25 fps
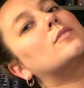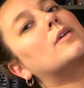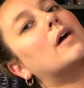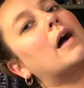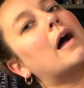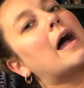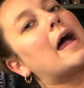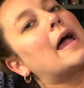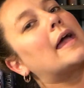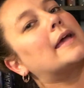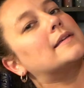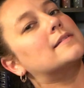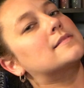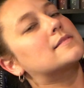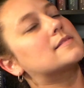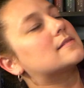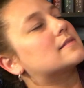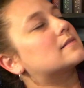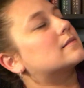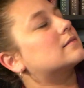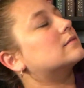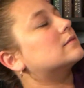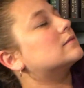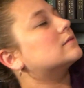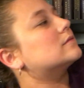you
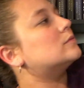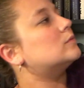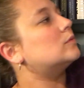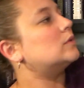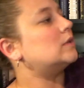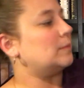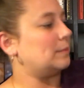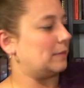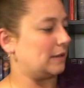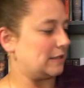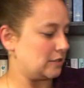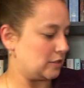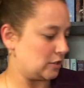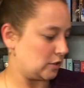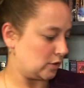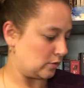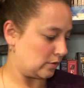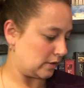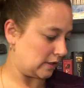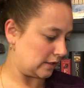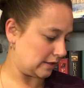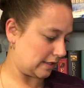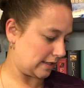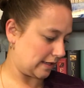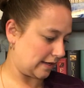guys. What am I
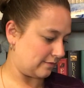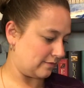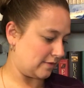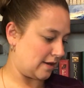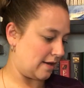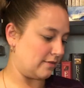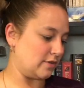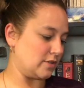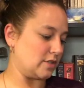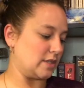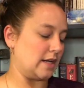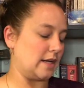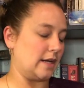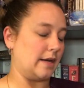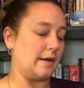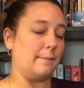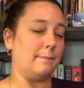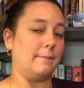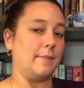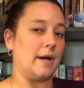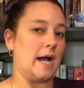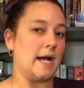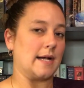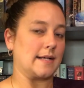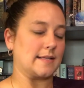doing? Like, I've never done an
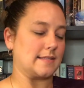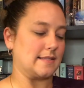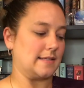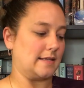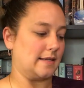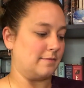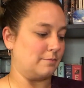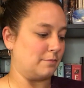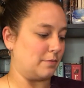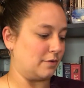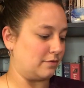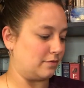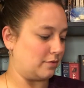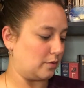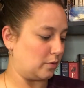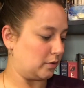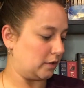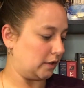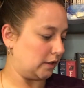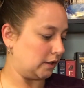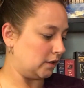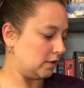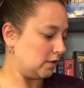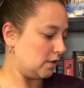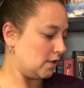unboxing
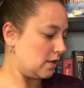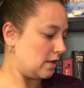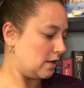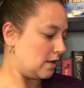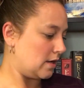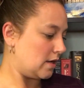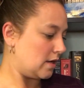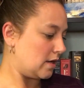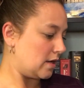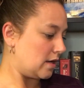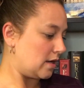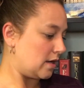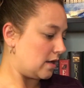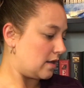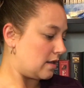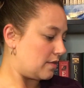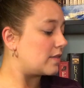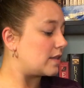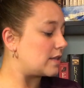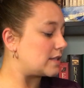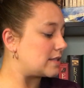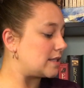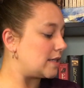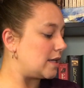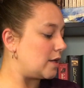before.
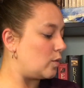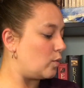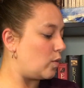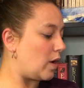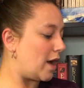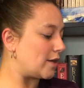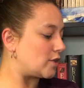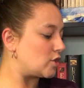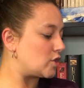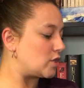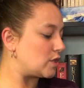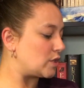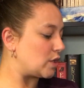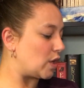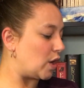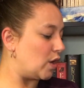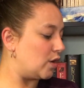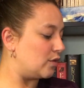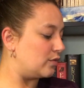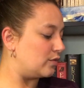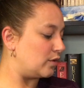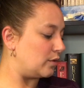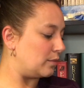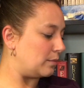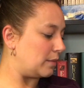The sea watches
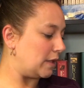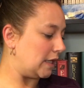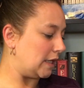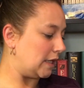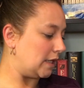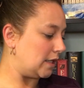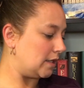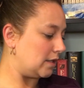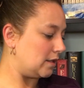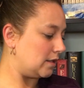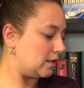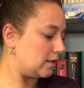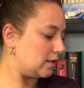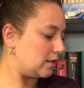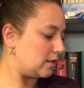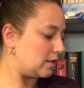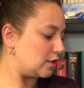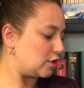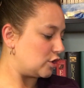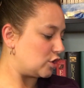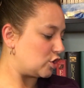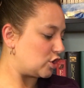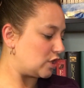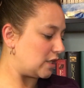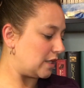over me.
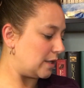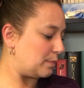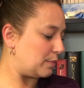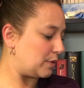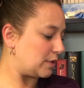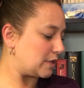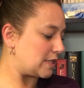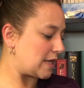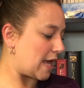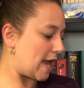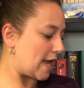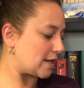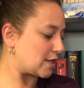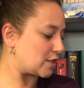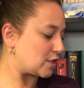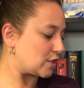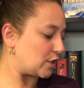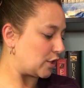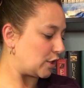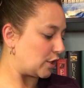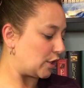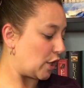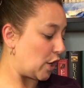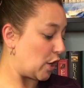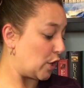She protects
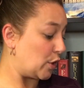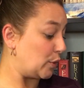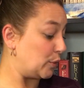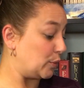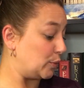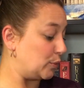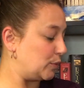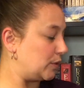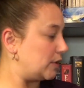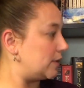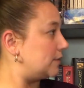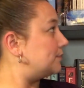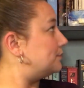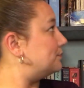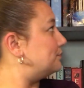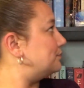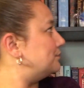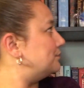her own.